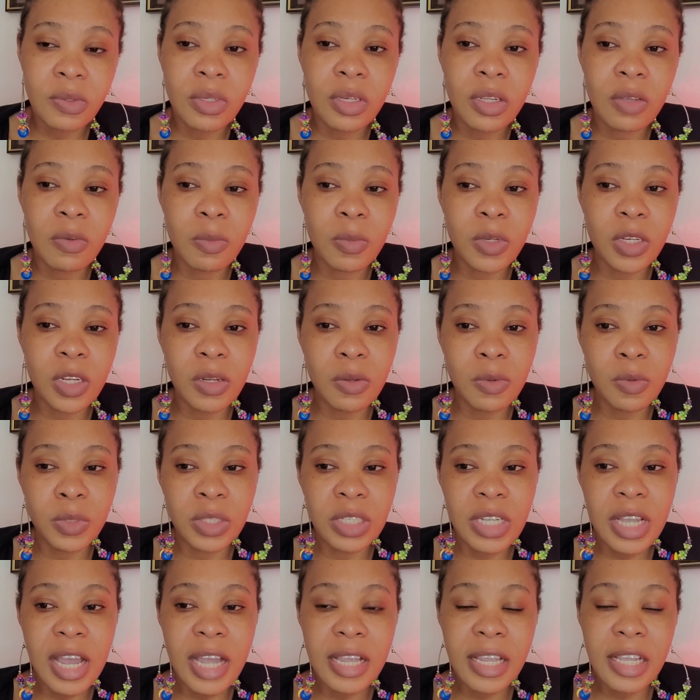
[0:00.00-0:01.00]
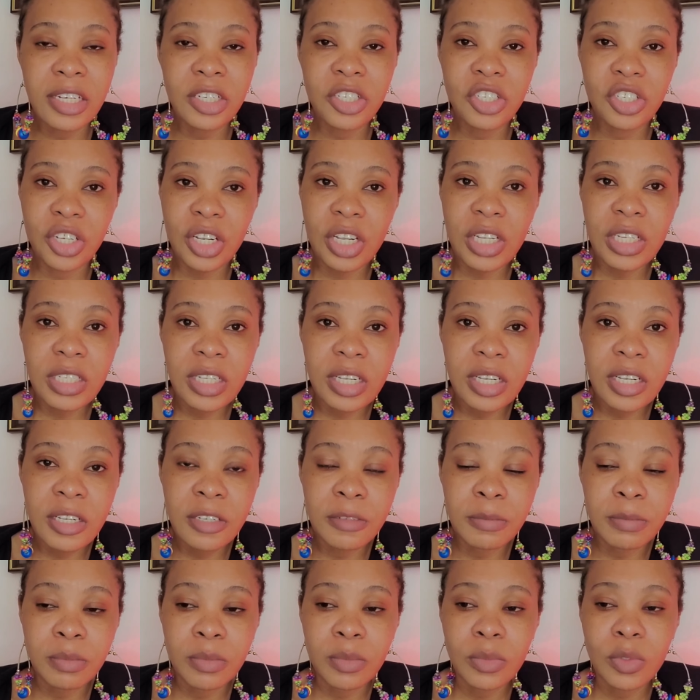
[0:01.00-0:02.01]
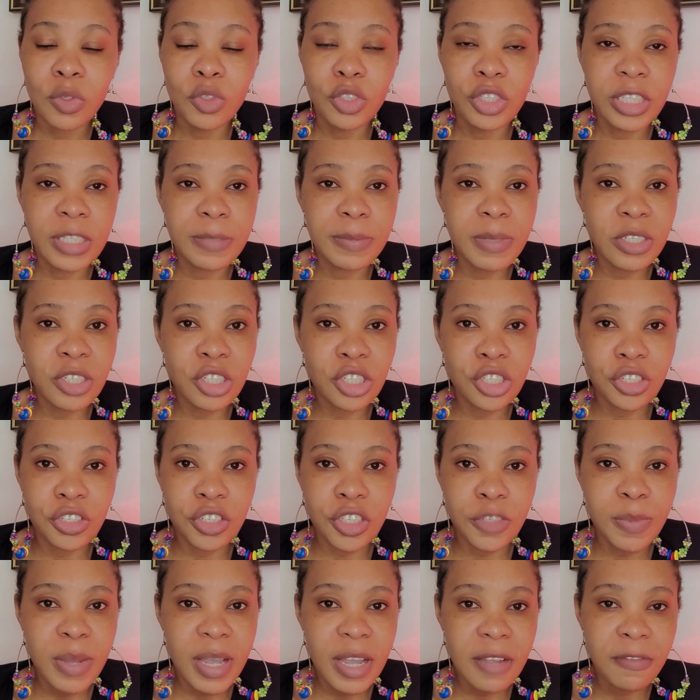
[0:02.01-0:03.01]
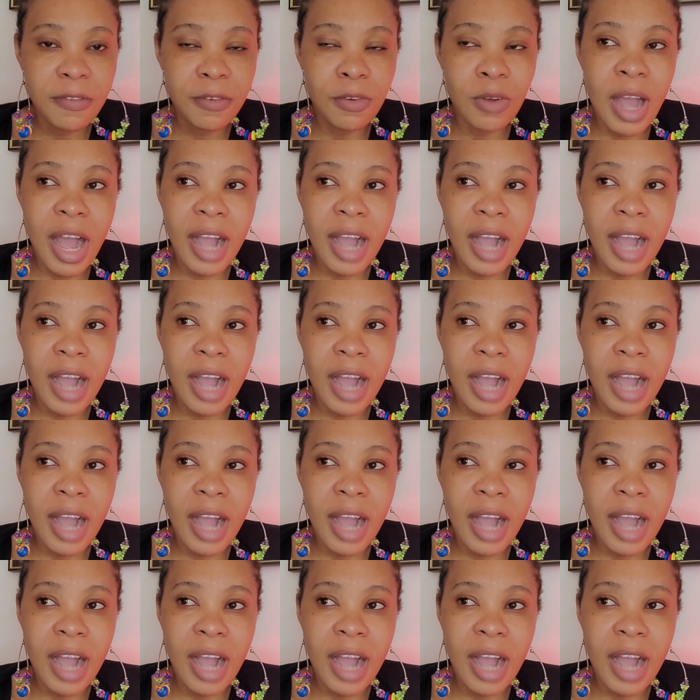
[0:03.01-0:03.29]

They, they will target cheating, or she's been disrespectful.